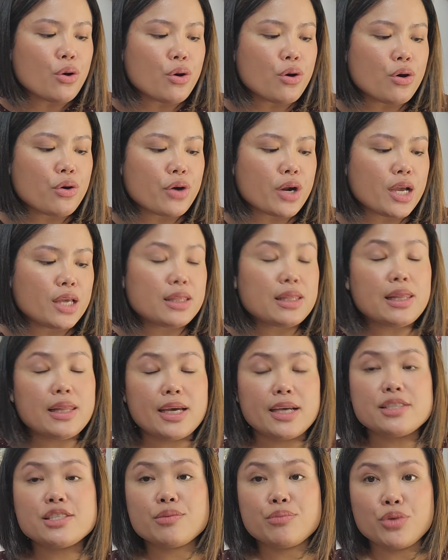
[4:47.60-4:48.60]
All right,
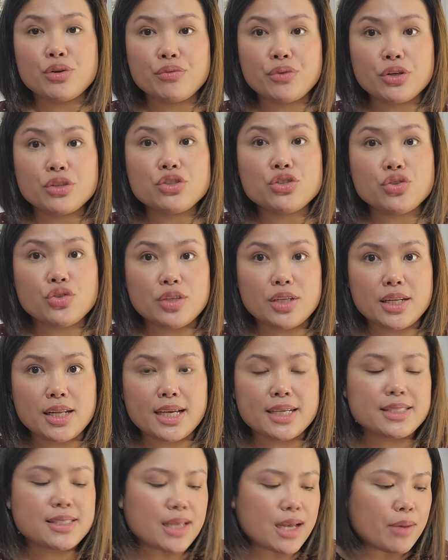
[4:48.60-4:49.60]
let's move on to the
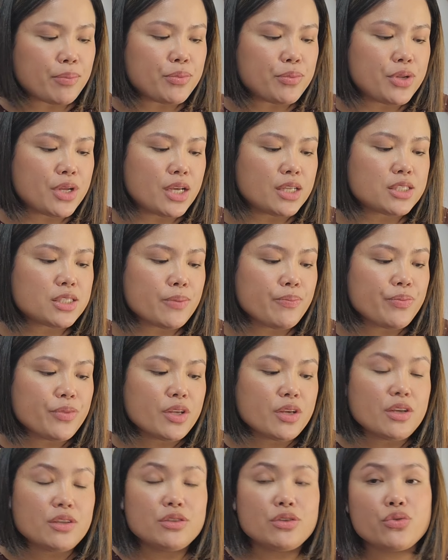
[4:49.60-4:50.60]
next update.
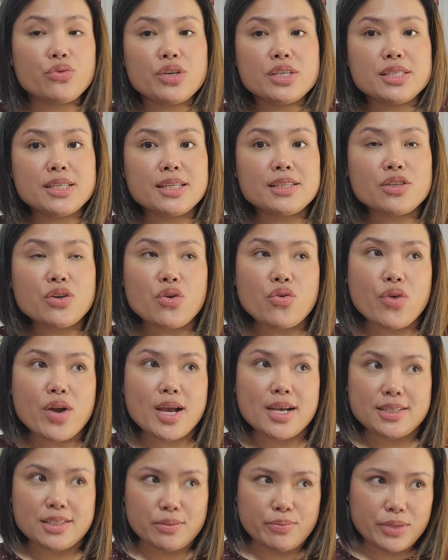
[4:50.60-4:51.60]
The recent
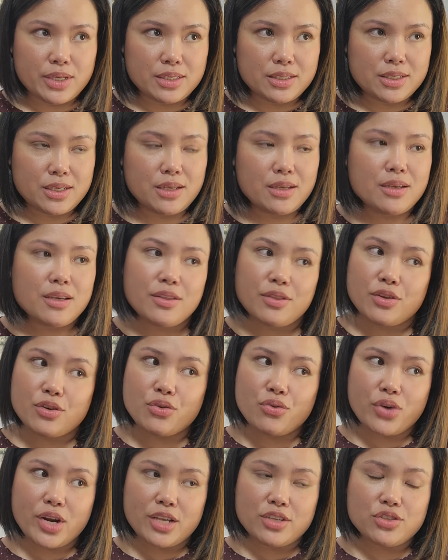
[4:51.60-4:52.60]
harassment, the
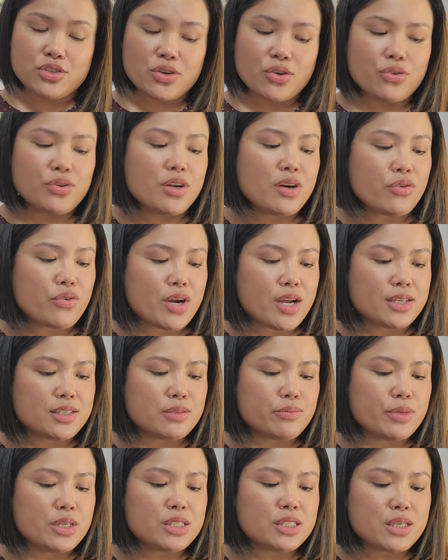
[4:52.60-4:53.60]
gray zone
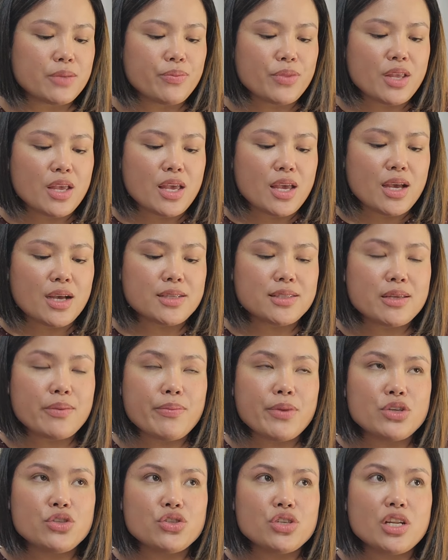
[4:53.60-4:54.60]
harassment. As I
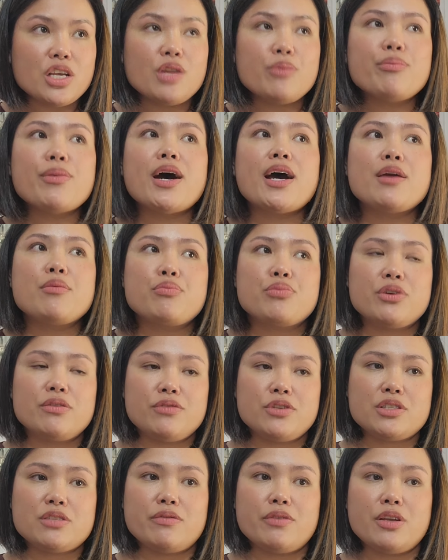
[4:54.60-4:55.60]
mentioned in my
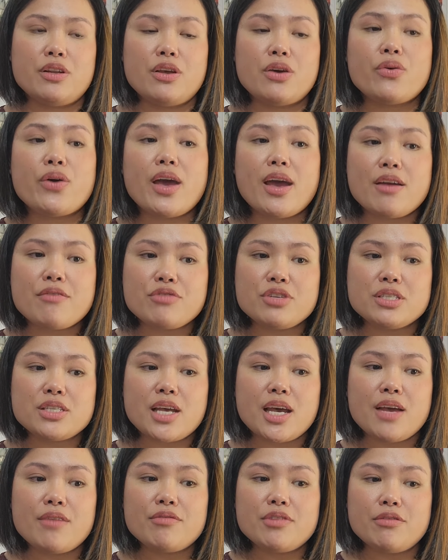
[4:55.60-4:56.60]
previous video, every
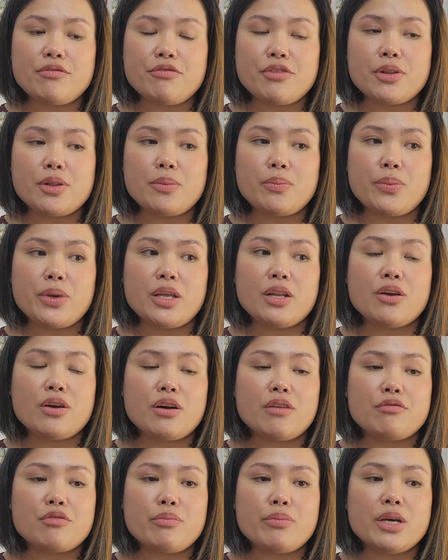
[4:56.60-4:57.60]
time the Philippine
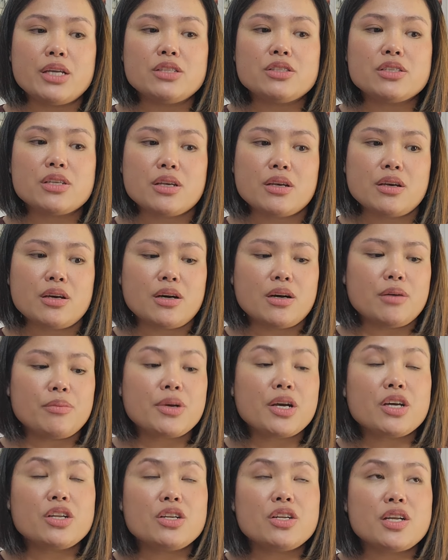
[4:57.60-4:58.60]
government
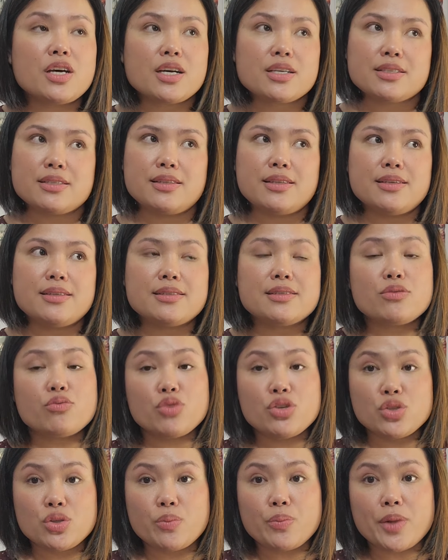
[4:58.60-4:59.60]
conducts this
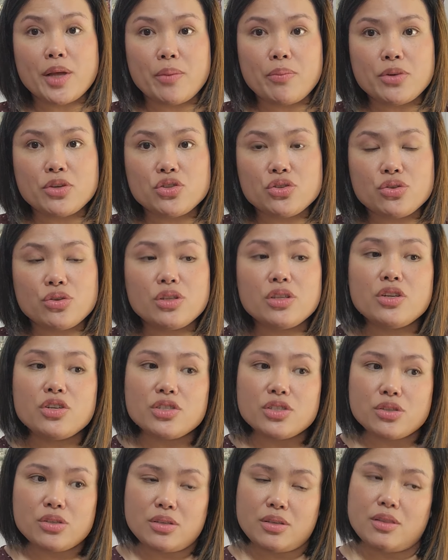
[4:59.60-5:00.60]
resupply mission,
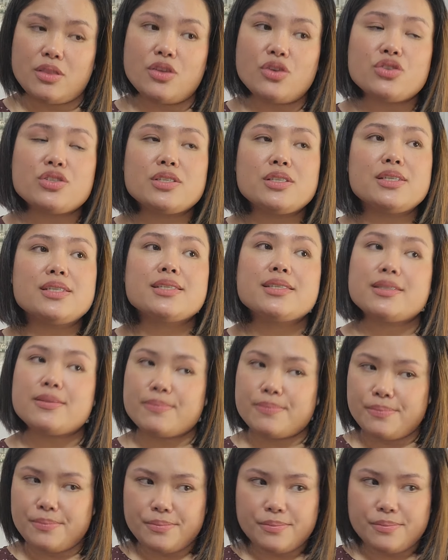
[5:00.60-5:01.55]
there's this